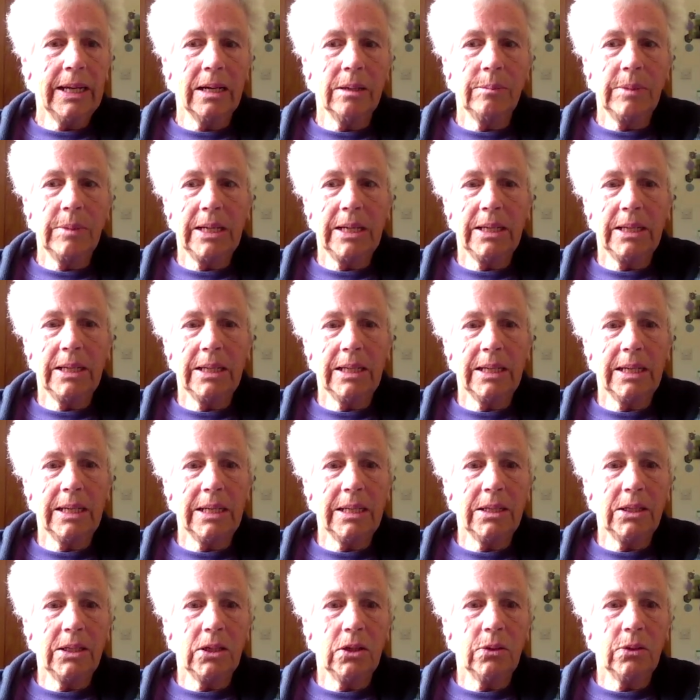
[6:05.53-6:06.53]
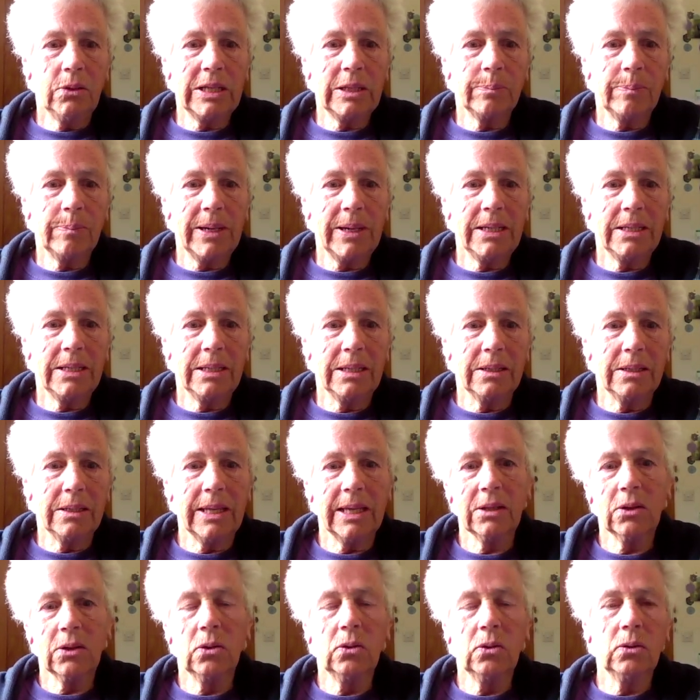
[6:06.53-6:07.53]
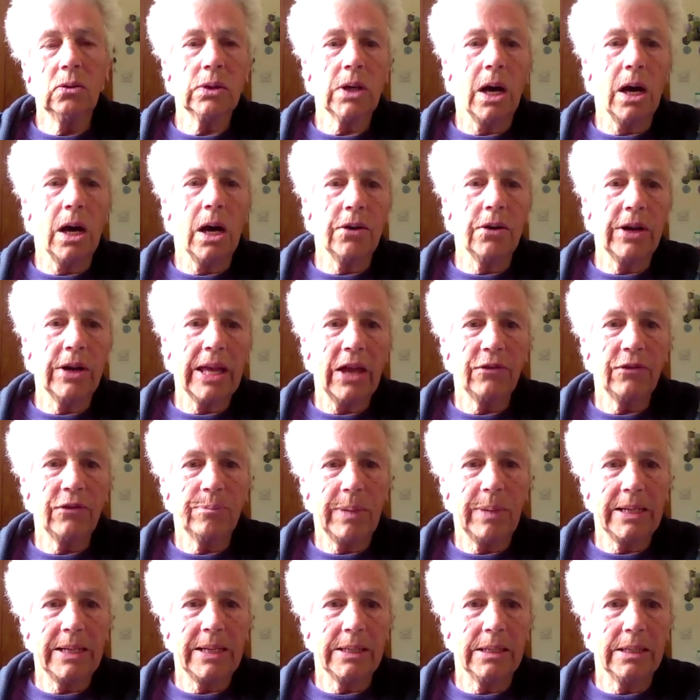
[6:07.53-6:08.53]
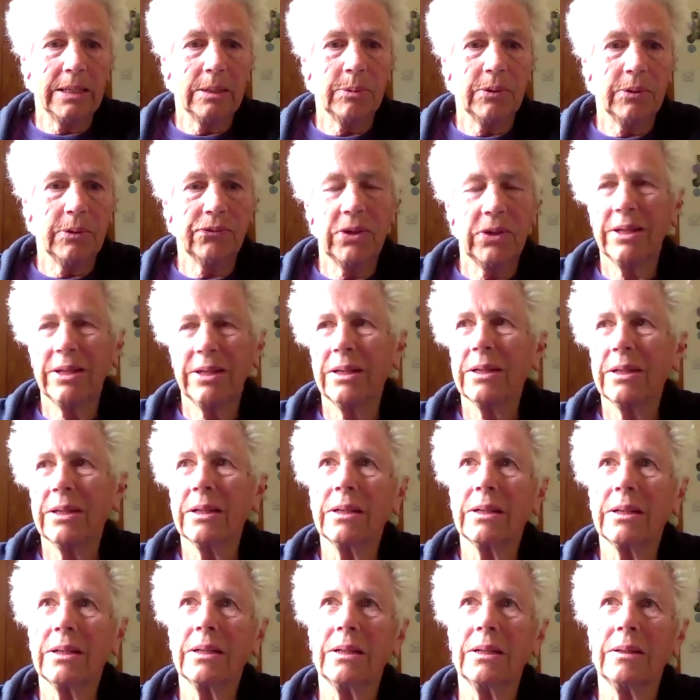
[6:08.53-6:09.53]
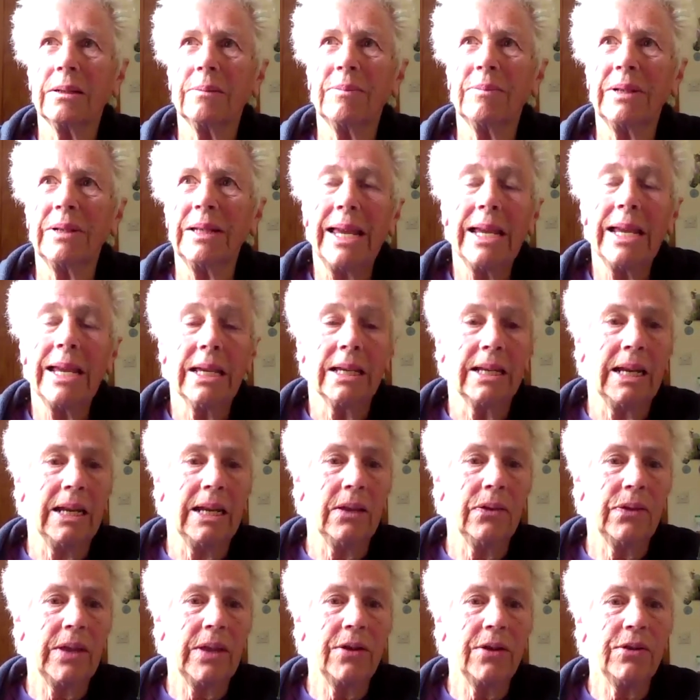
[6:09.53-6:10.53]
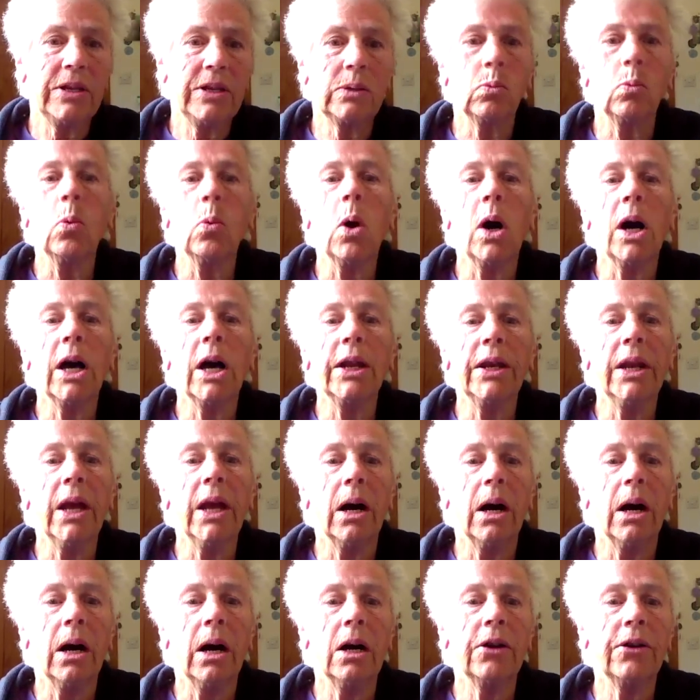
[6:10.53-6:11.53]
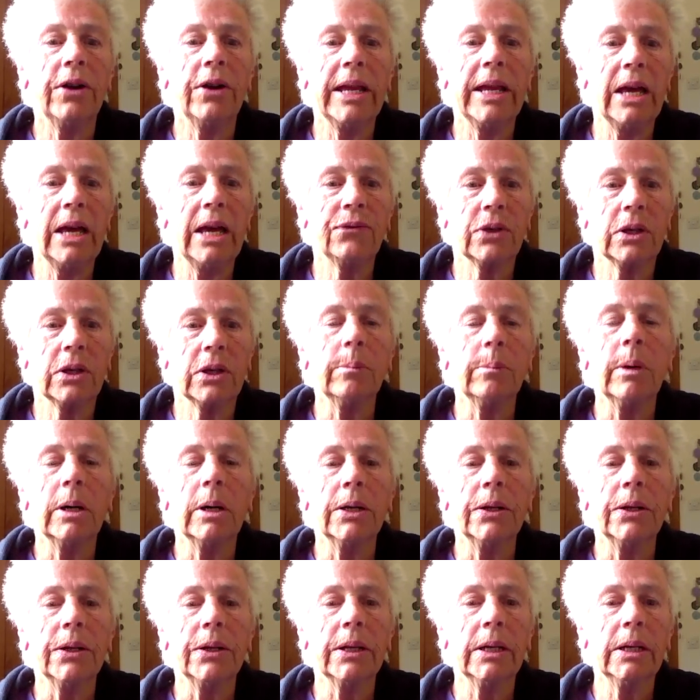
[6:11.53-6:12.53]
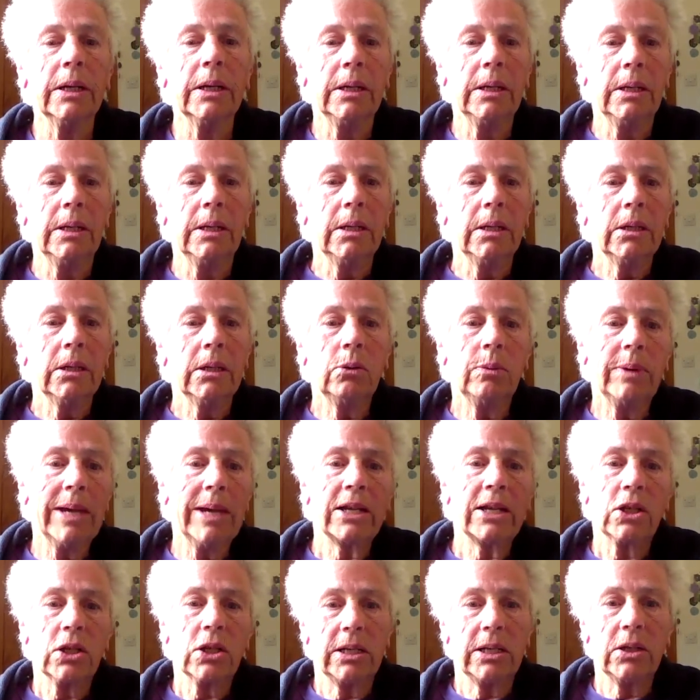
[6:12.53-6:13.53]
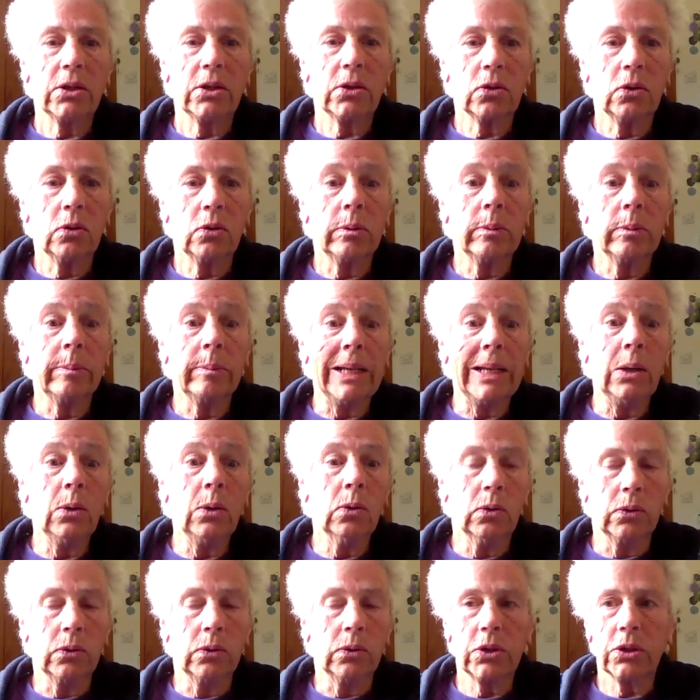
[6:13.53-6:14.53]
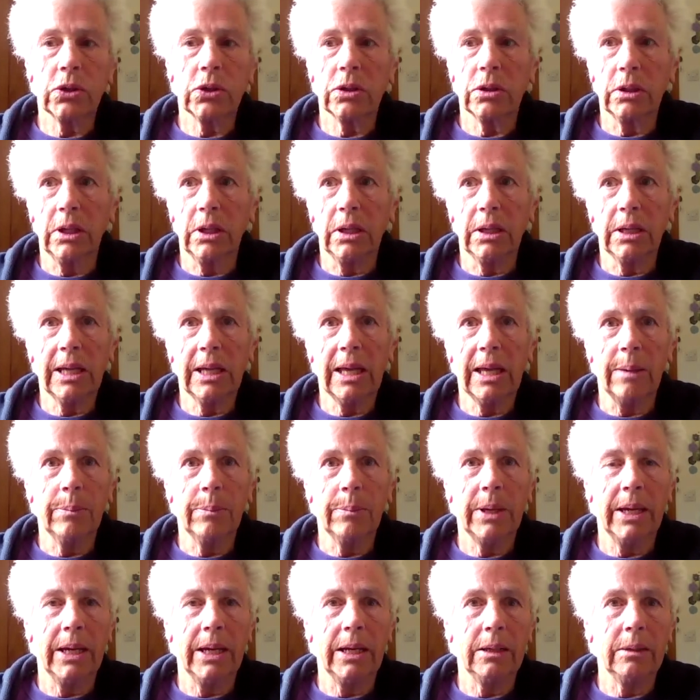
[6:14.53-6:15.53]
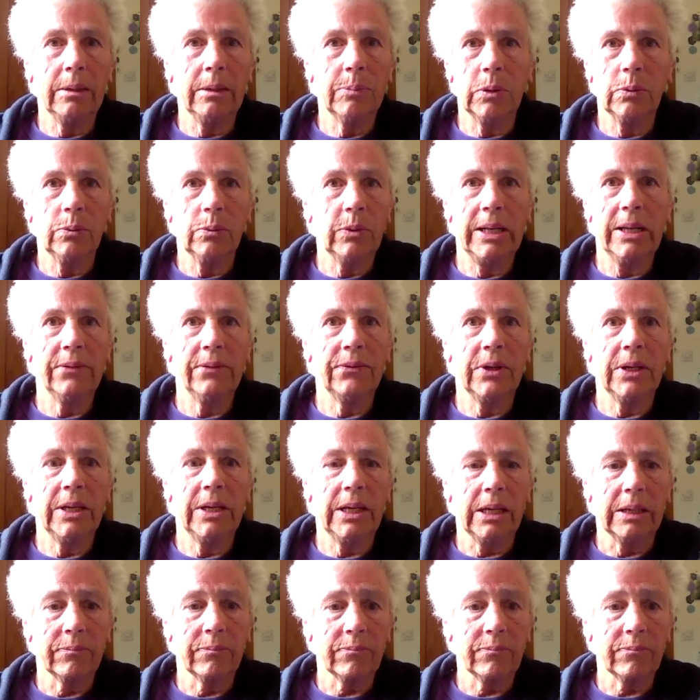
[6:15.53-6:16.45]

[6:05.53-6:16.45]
I mean, these US bases, they're called RAF bases, but for instance, at Lakenheath, there is one RAF commander who we actually saw when we launched the campaign, but we never